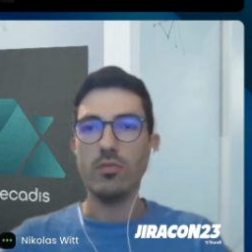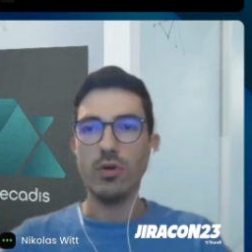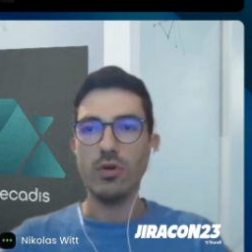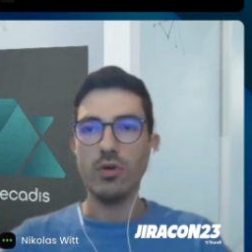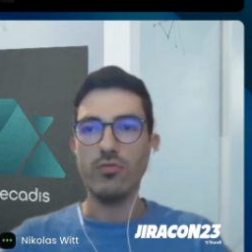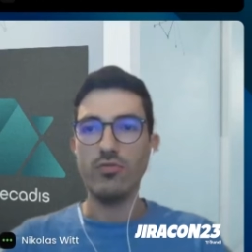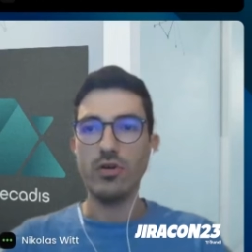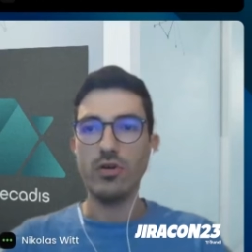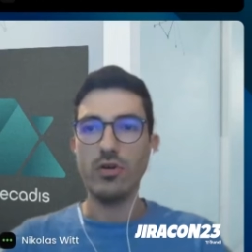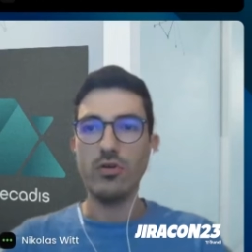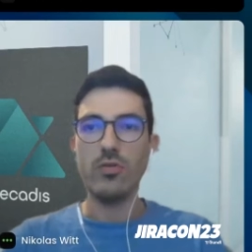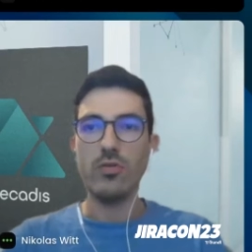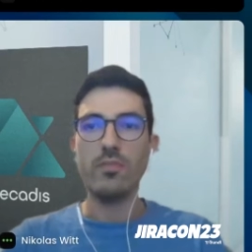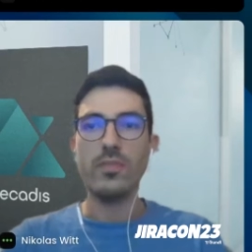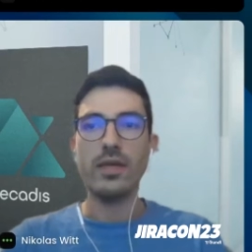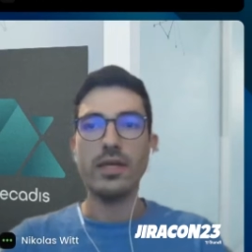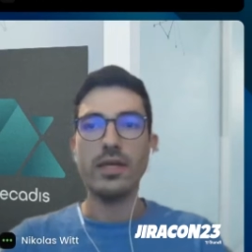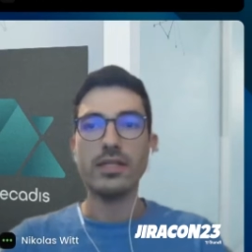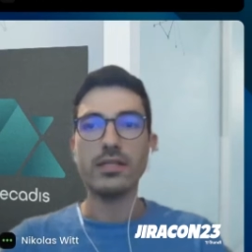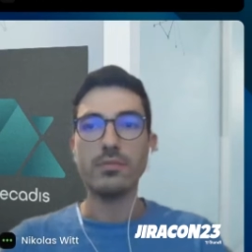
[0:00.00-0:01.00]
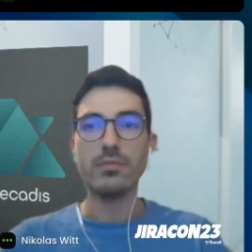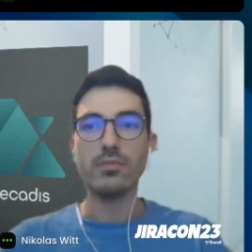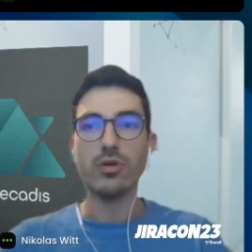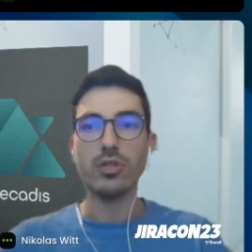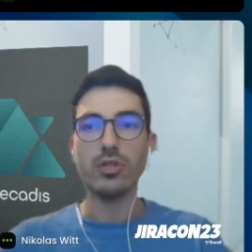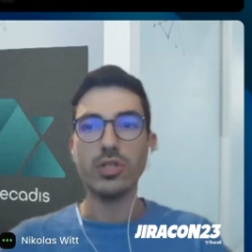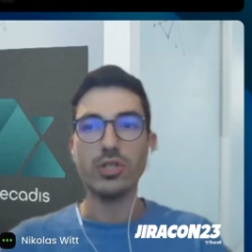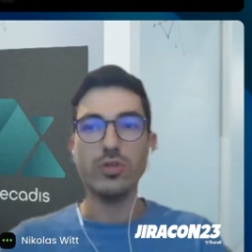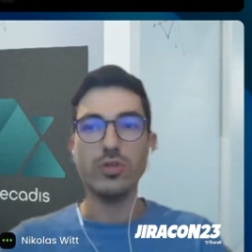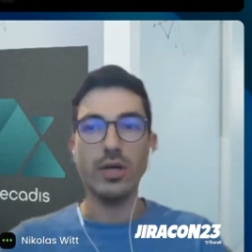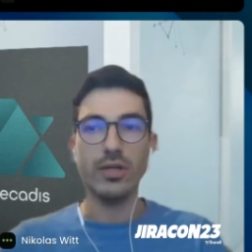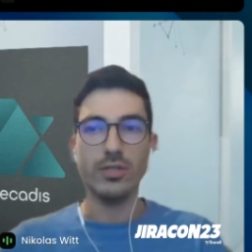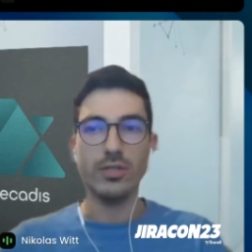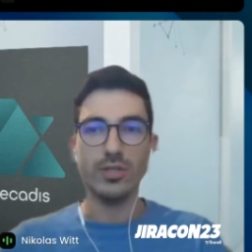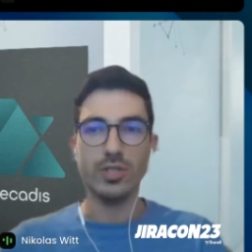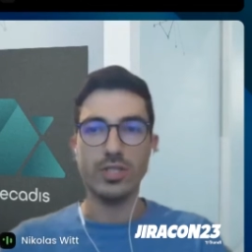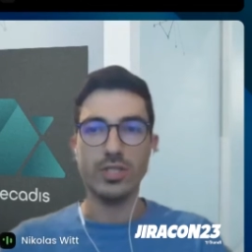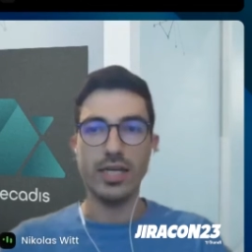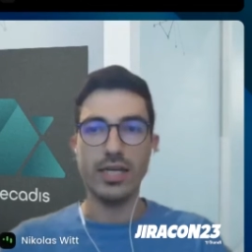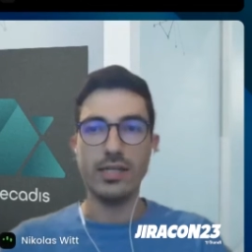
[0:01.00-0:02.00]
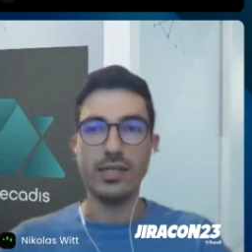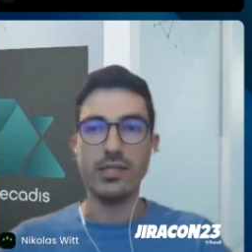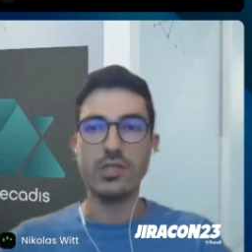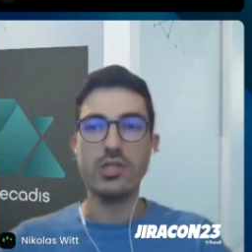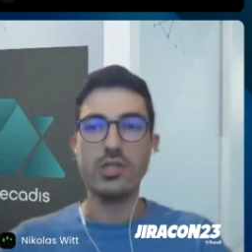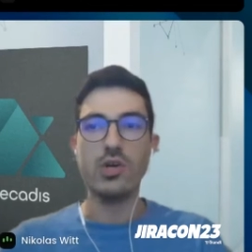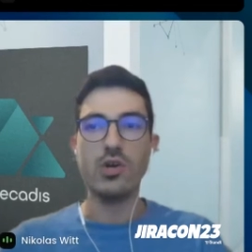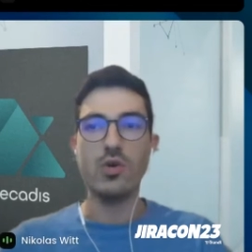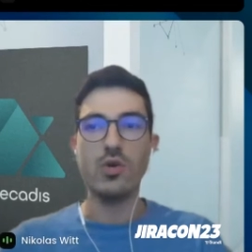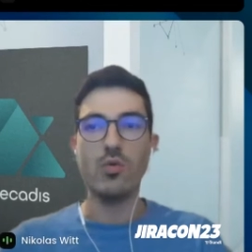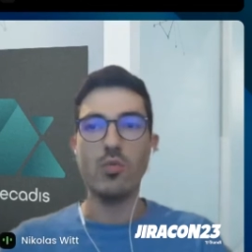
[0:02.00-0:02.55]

workflow. It's important to understand